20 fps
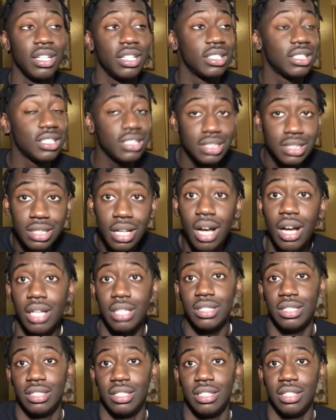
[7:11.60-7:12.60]

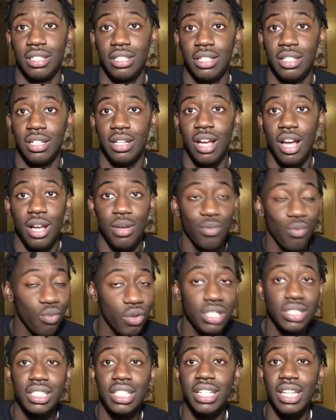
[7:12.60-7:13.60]
sucks.
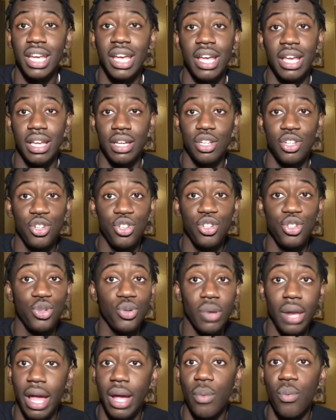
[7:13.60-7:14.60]
Rich the Kid, you,
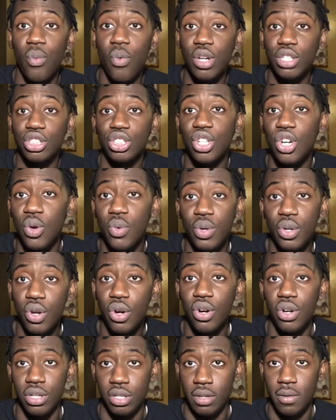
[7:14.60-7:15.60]
like, what's going
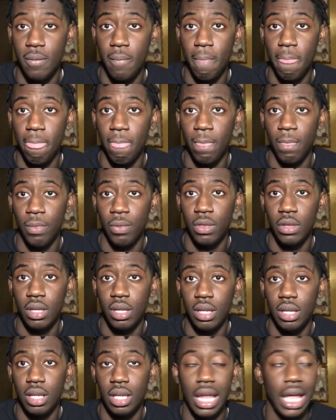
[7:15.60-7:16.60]
on?
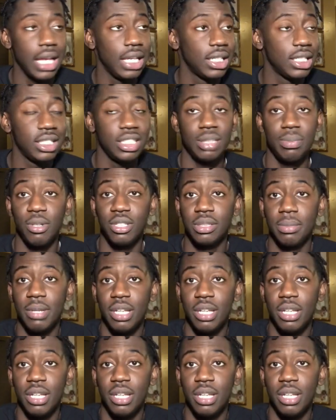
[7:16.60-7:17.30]
Like, this is supposed to